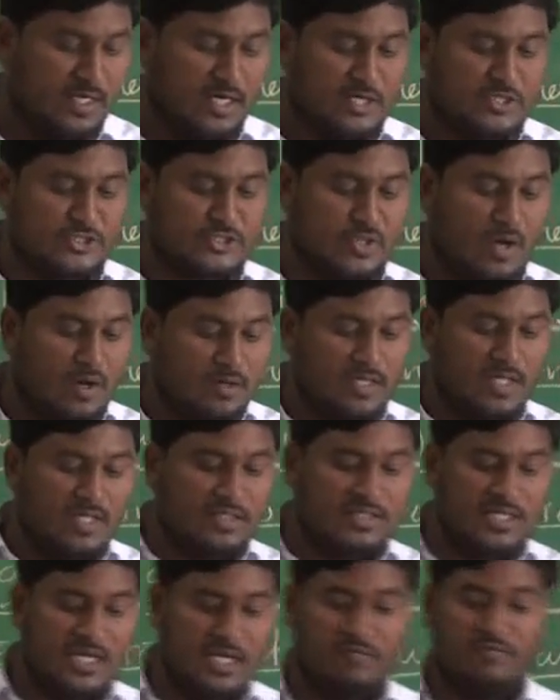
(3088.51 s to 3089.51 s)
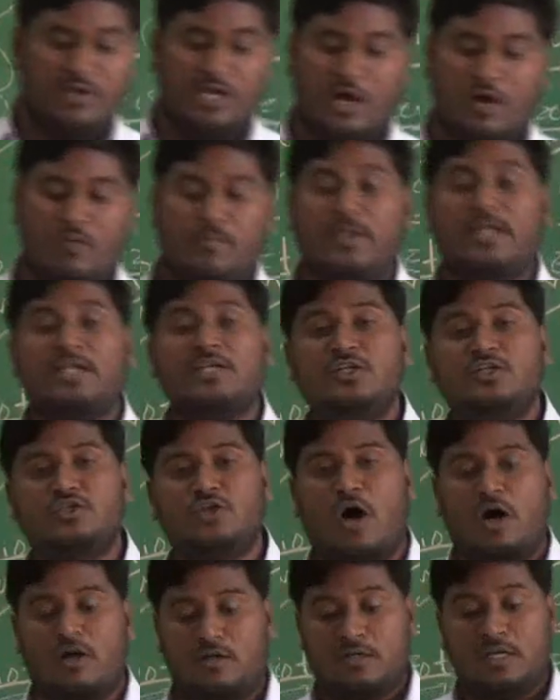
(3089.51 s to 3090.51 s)
It's not a thing we have been
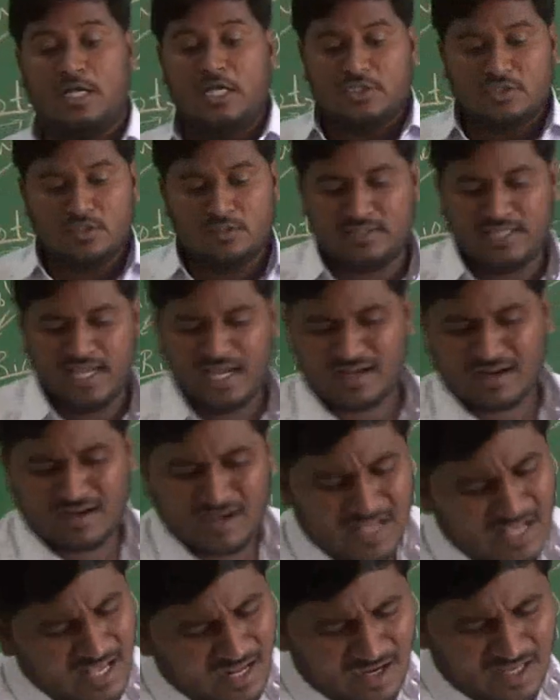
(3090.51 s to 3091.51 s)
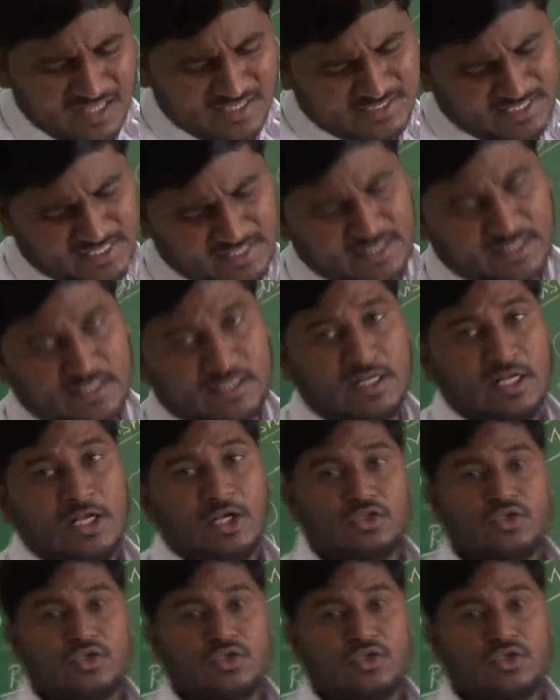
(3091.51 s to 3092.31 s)
taught. So they clearly said it.